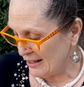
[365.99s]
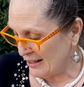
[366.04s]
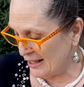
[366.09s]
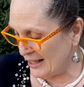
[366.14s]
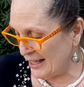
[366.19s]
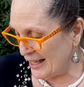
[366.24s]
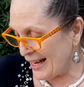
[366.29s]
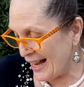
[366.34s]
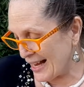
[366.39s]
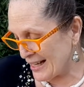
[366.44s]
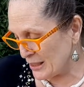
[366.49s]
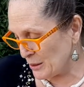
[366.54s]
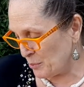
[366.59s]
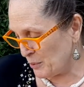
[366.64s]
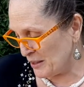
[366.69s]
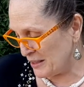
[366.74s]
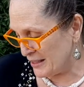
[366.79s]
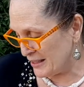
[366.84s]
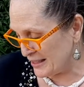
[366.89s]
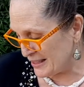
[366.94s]
He has
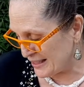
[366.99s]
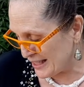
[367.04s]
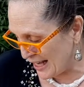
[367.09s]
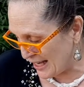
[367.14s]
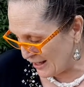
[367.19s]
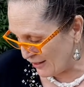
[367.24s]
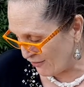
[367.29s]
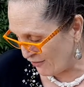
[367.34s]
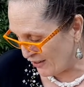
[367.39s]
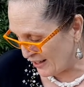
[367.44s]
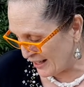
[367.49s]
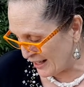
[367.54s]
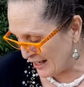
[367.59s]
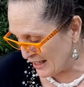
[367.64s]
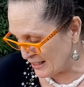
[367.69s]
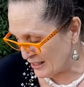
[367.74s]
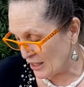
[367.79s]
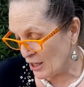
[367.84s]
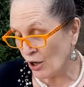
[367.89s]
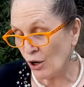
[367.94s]
been saving
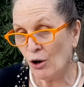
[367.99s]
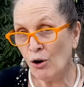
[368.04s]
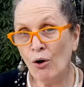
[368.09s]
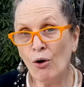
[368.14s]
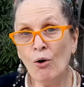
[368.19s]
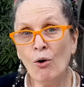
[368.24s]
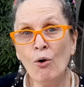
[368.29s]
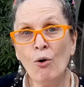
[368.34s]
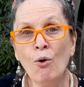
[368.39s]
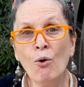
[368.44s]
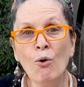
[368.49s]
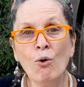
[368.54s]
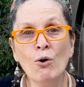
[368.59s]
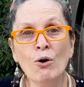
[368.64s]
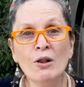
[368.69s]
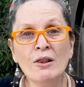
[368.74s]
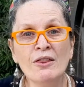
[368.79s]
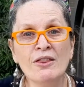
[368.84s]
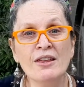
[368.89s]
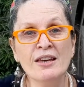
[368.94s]
it
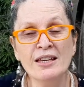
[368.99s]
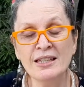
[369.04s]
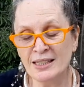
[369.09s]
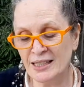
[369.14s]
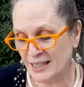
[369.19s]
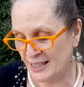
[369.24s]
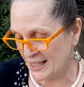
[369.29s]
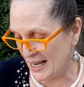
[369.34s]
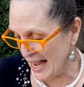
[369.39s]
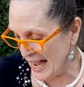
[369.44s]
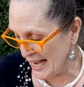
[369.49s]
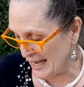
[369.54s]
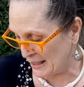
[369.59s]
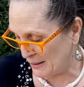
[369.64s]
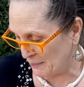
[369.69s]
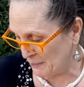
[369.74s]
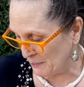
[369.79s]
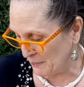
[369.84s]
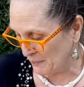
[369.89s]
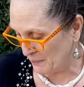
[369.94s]
all this
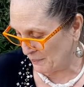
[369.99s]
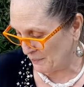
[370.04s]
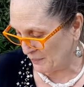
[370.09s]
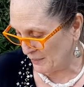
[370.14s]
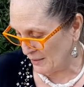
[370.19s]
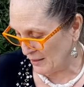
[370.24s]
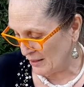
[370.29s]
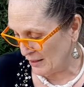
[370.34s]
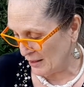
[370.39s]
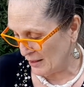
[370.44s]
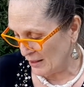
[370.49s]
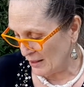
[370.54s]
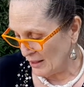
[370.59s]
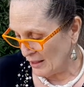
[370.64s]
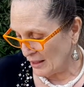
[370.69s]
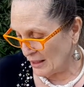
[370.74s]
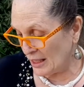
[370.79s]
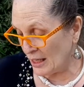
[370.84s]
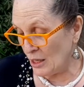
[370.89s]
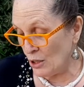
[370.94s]
time.
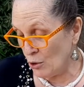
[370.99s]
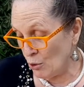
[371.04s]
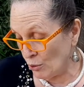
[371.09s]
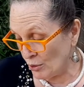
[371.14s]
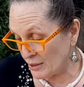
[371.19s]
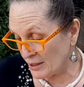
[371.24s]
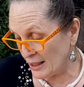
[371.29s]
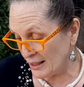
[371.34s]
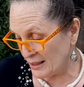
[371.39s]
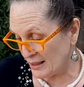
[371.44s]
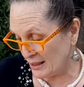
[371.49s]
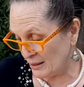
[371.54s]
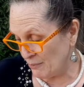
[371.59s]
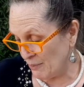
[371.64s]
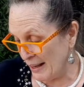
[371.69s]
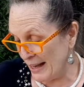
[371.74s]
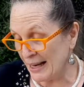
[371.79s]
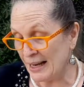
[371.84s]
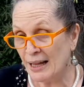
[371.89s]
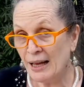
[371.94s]
He looks at
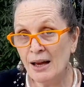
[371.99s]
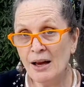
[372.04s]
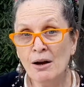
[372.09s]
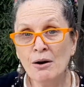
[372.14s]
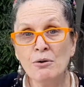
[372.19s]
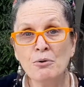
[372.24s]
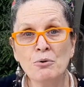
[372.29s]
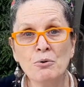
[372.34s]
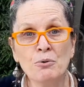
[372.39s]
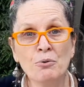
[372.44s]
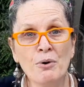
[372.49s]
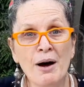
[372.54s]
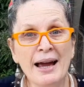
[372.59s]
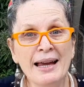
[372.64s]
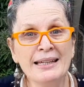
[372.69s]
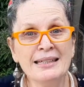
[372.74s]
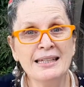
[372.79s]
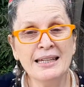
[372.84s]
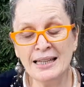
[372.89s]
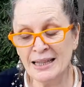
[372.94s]
Cybelle
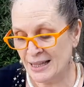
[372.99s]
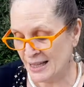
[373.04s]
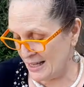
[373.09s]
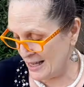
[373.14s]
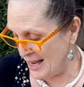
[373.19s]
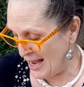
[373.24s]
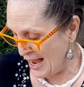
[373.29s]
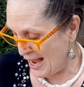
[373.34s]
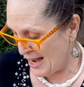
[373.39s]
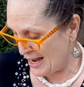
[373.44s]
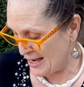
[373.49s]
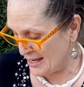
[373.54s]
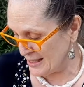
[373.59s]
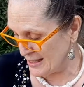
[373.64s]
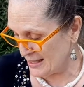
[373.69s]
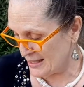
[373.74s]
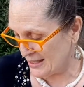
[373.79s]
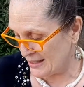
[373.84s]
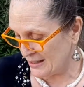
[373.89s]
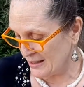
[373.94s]
right in the
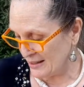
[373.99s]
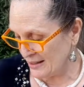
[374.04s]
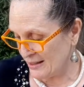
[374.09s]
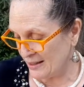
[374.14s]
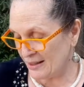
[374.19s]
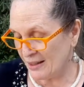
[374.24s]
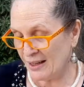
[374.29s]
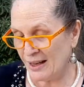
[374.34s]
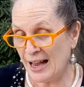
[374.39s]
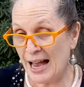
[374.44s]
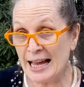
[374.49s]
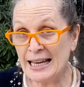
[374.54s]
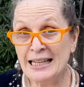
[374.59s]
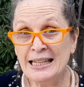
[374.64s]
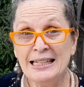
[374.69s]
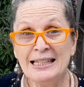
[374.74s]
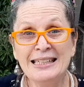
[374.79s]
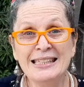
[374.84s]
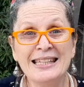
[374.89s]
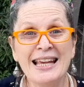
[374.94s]
eyes and
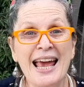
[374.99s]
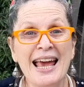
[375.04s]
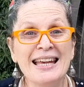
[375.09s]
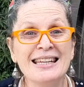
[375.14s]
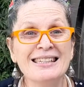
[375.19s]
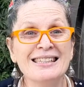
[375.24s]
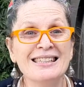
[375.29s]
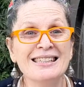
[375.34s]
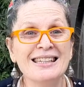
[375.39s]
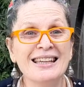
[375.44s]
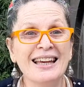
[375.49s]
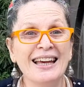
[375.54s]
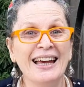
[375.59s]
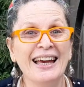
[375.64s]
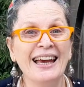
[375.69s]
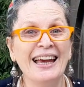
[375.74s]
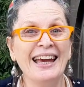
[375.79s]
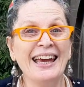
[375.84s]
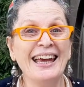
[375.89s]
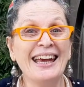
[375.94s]
he says,
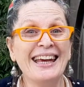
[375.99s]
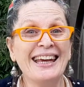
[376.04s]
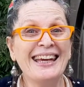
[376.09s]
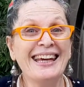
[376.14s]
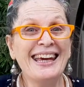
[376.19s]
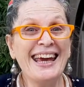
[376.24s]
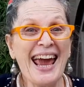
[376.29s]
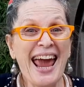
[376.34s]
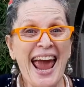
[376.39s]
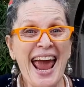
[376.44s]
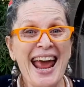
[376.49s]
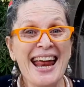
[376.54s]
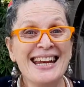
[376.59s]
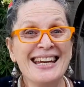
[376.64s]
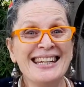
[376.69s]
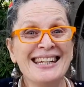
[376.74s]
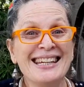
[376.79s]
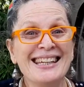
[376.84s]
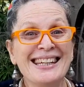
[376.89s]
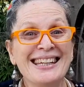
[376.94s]

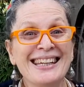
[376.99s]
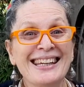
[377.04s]
Again!